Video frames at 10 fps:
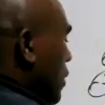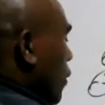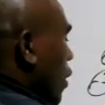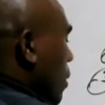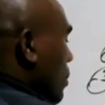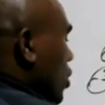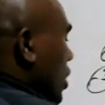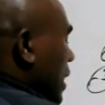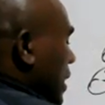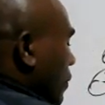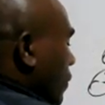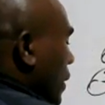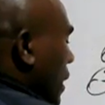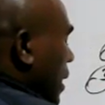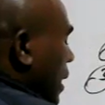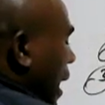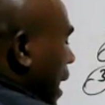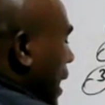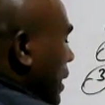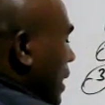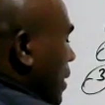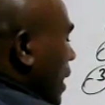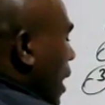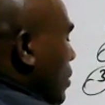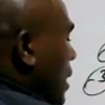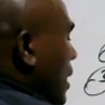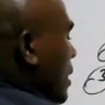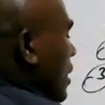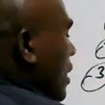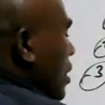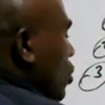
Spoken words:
is from shillings 100,000